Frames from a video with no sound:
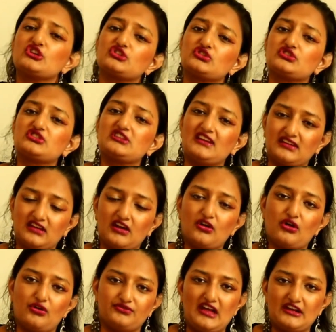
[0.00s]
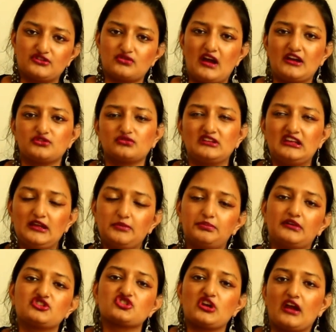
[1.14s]
So take care of that. Try to keep
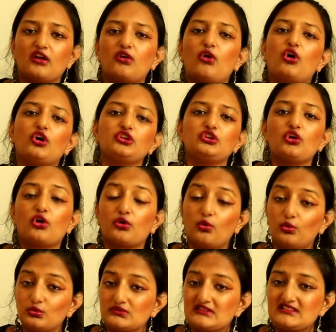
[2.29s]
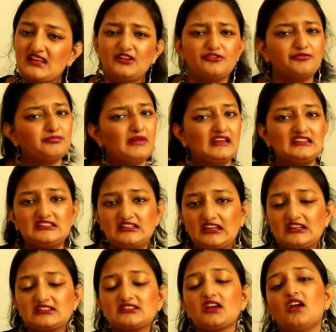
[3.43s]
a check on your own self,
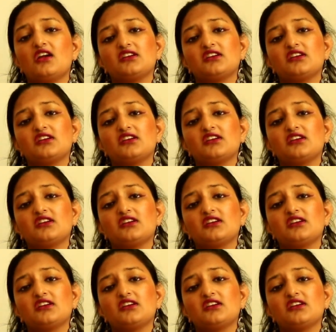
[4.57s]
meditate,